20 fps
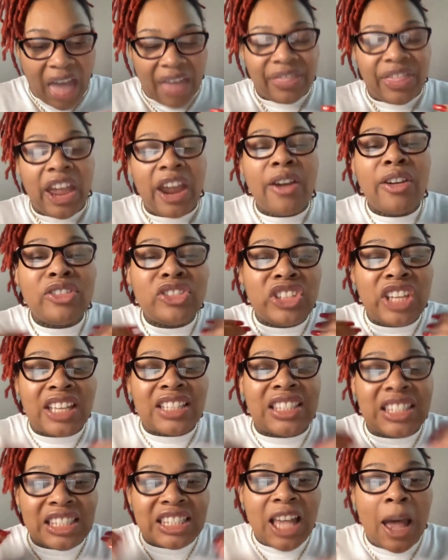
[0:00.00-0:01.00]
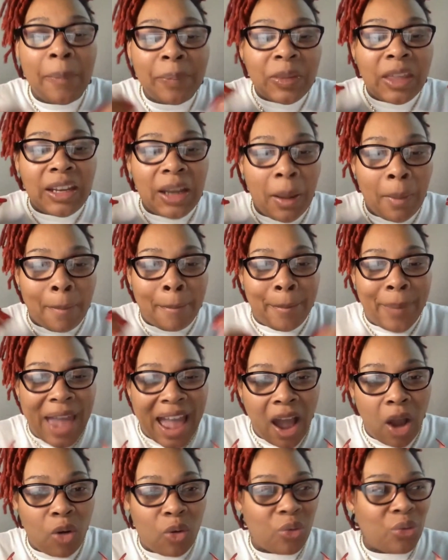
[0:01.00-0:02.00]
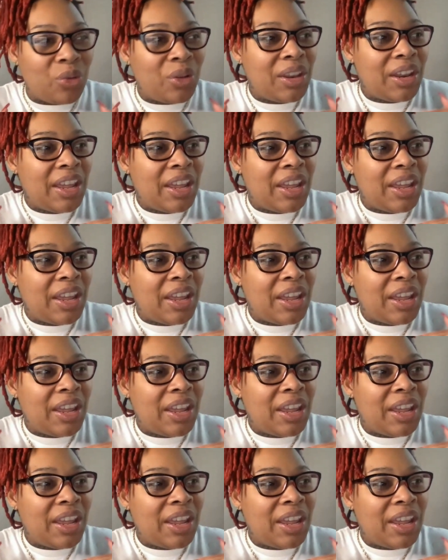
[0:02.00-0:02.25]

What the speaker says: there's just something about